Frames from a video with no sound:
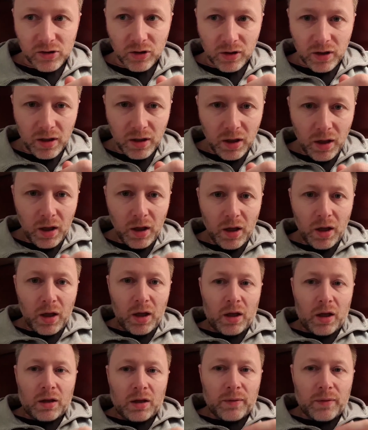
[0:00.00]
Look,
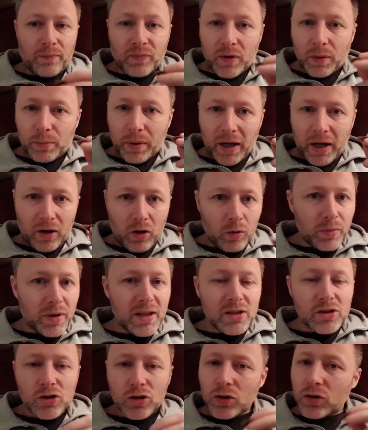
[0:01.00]
by all
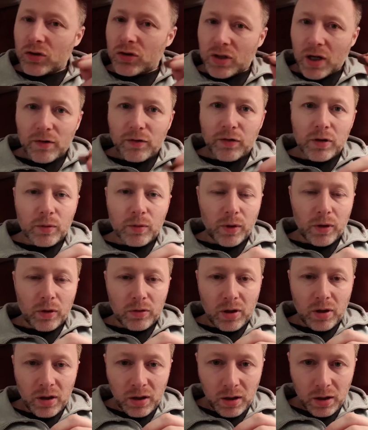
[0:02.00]
means, you travel the world.